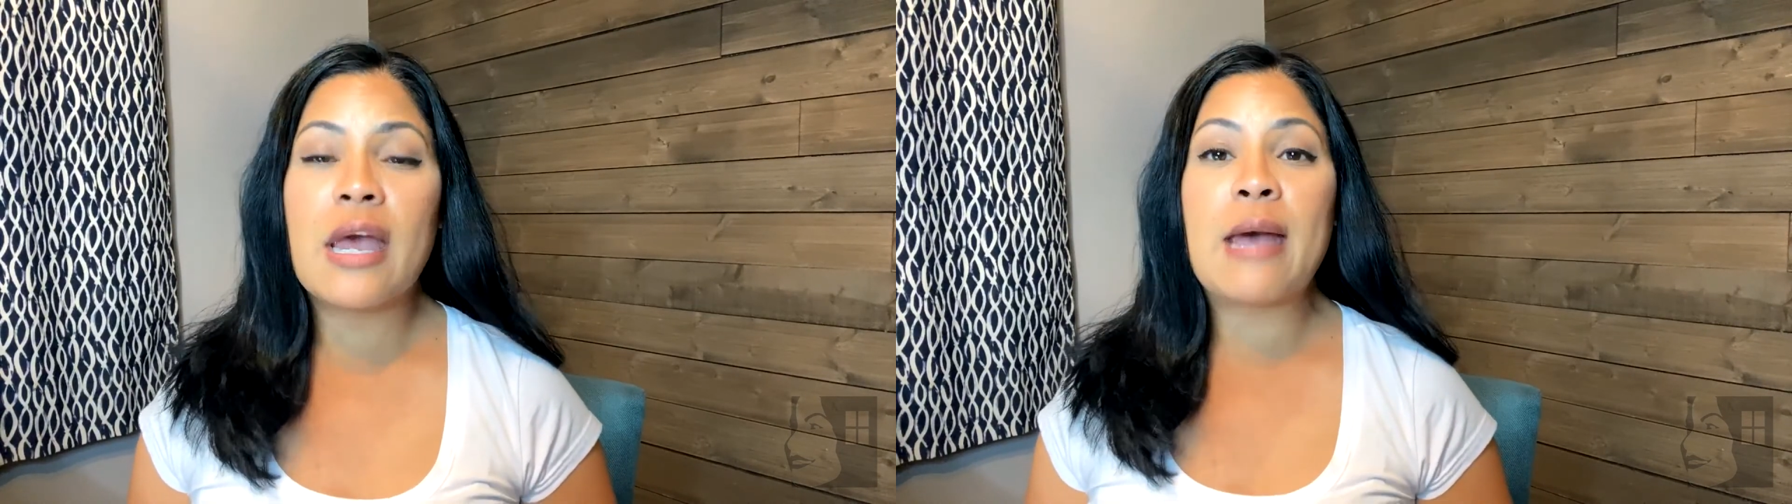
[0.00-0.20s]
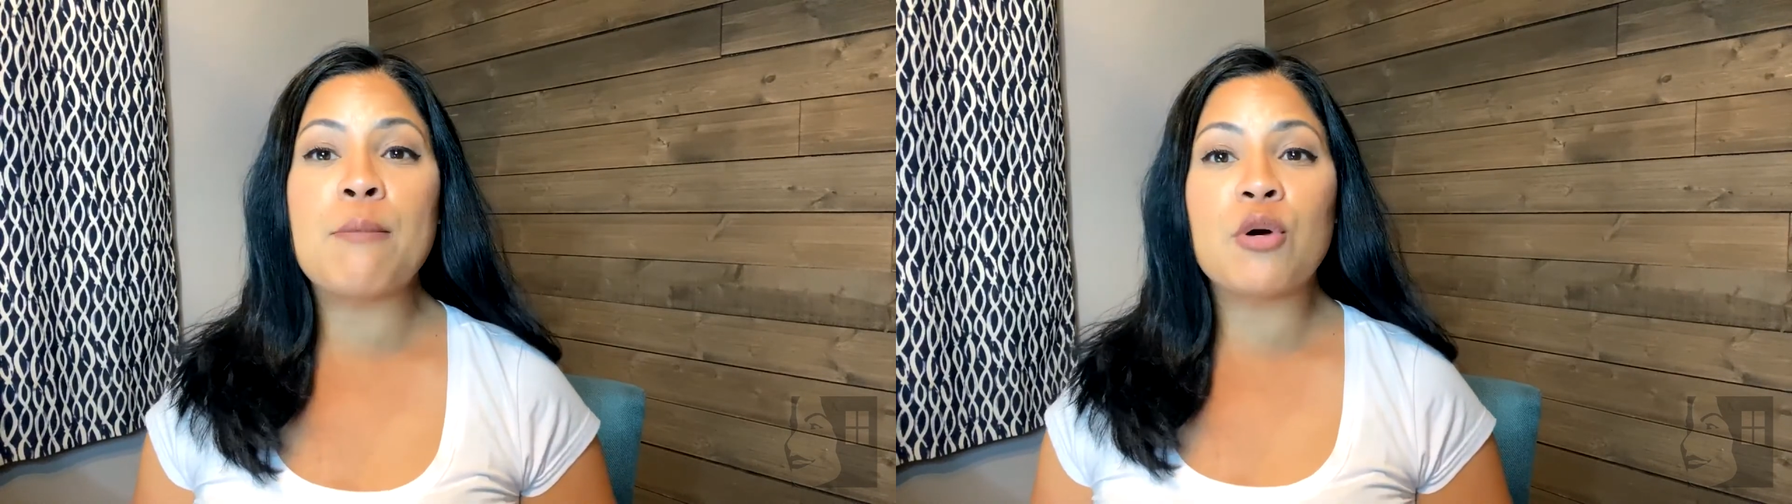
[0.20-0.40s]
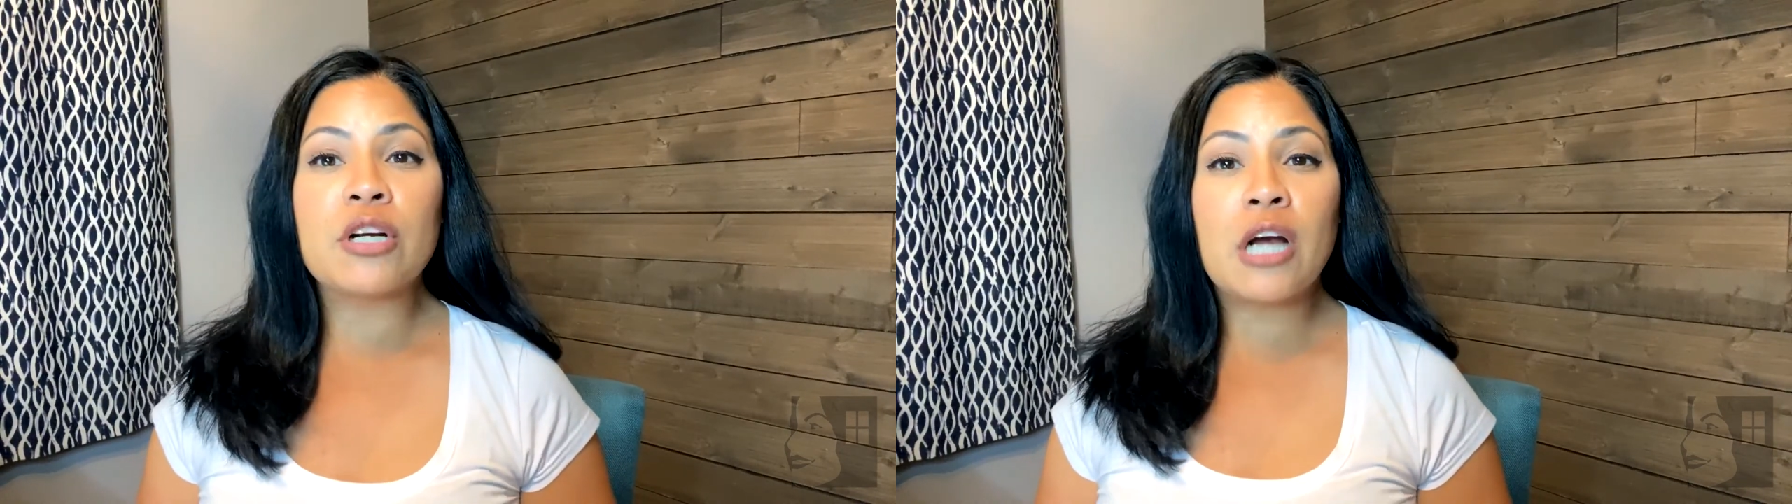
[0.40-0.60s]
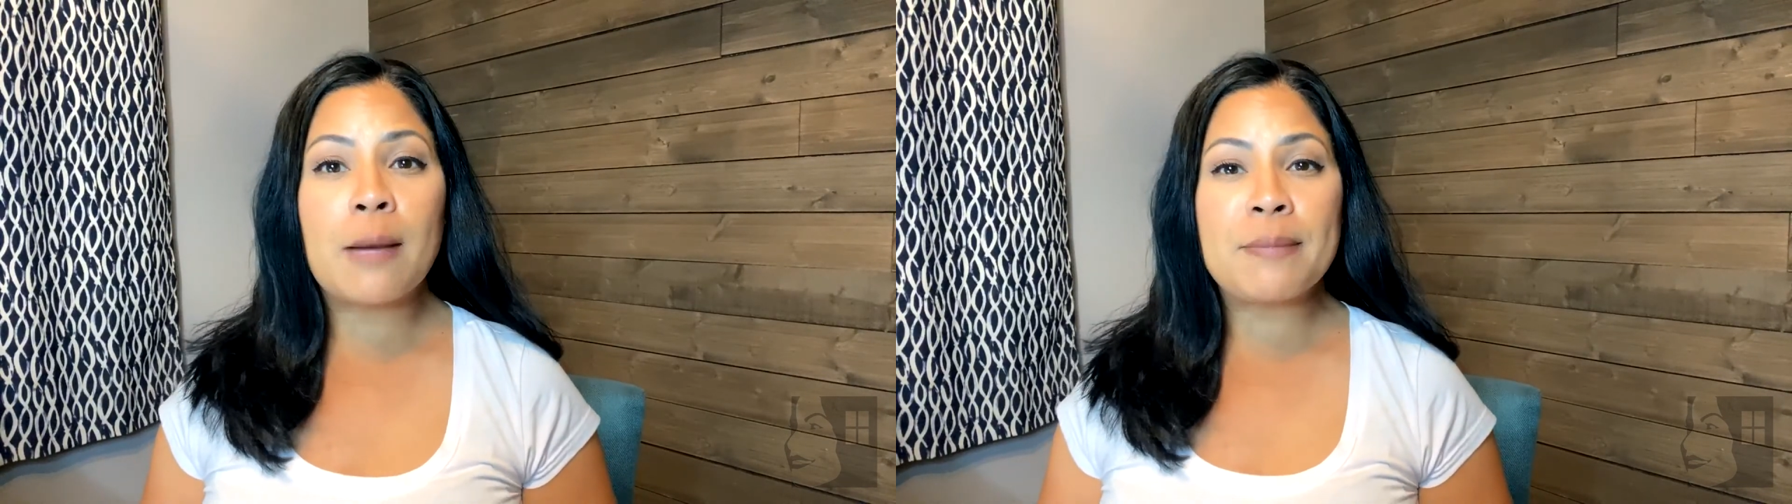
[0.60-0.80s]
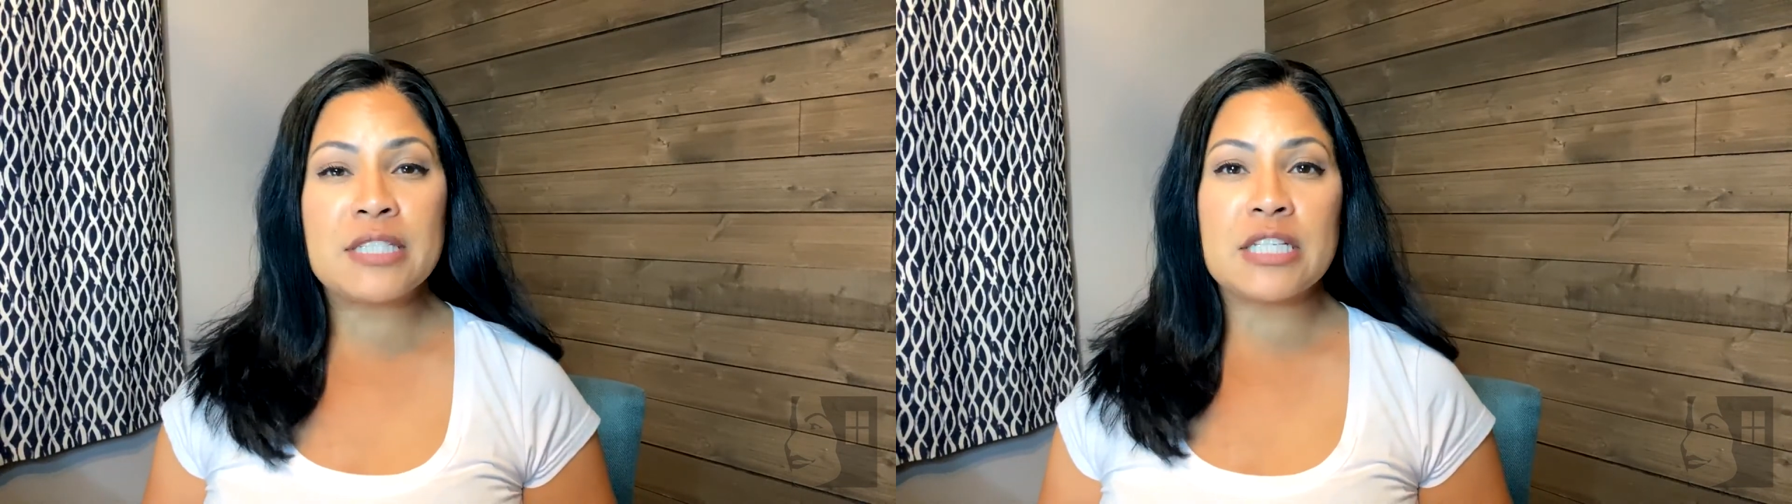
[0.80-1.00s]
and more
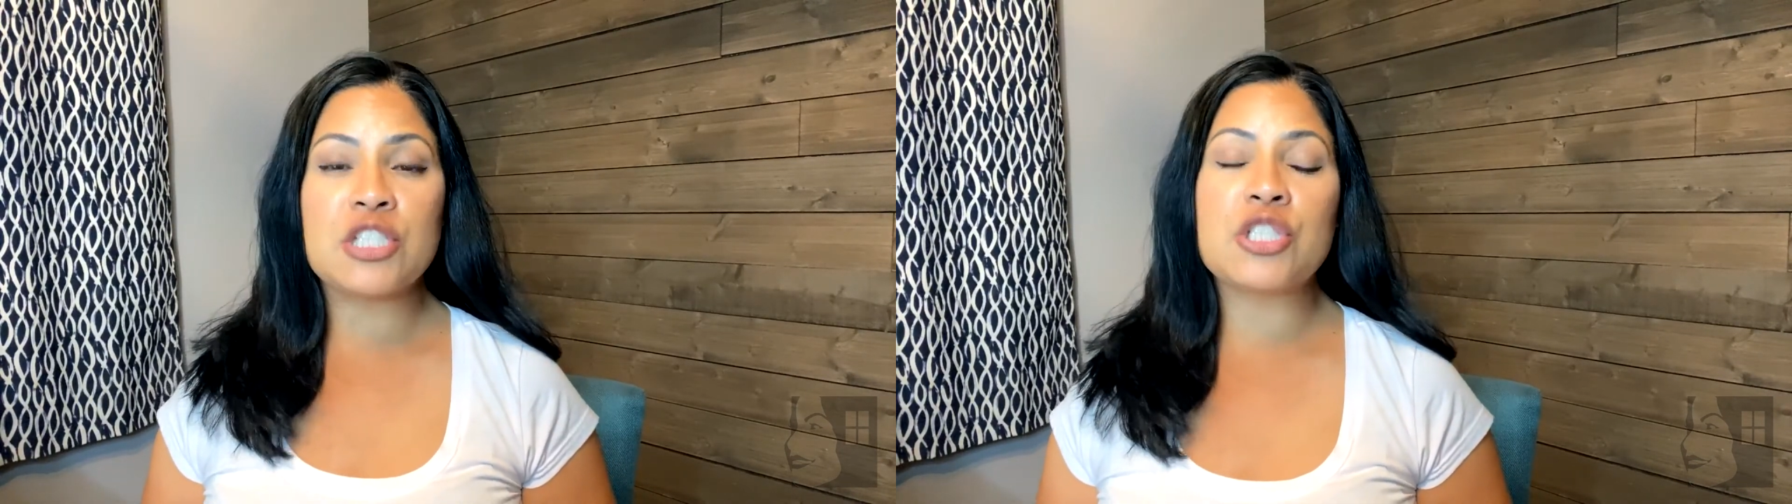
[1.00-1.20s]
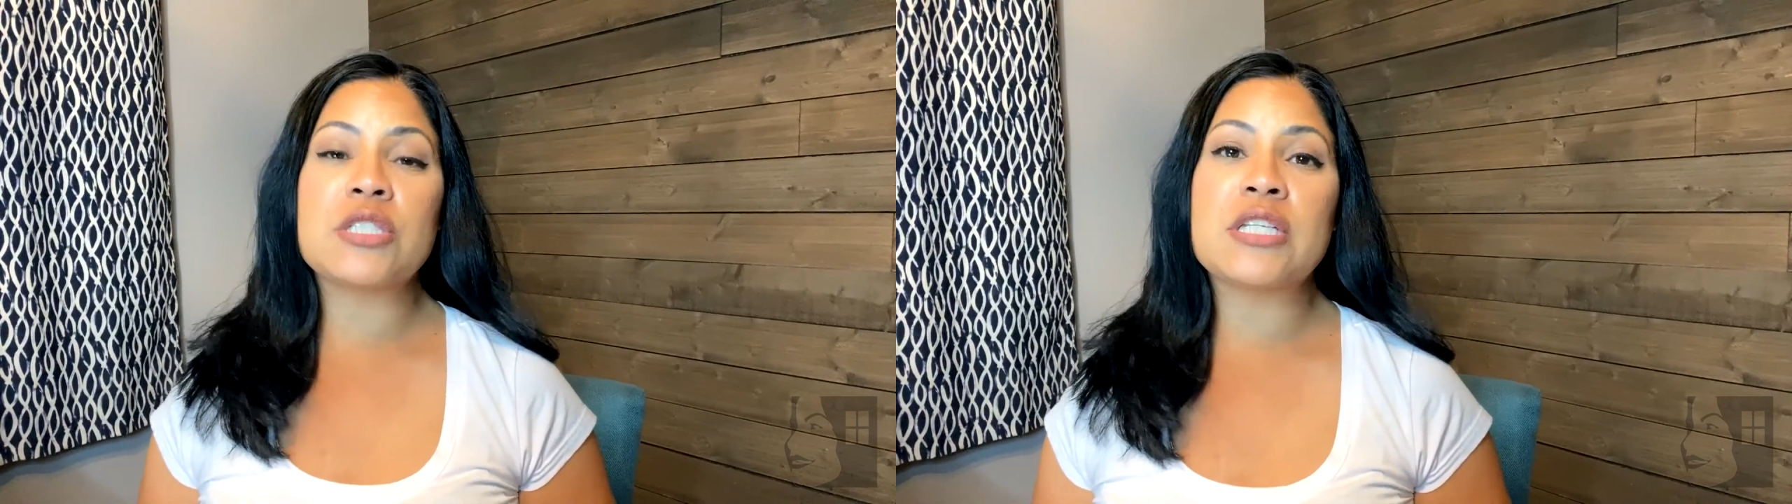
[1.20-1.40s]
competition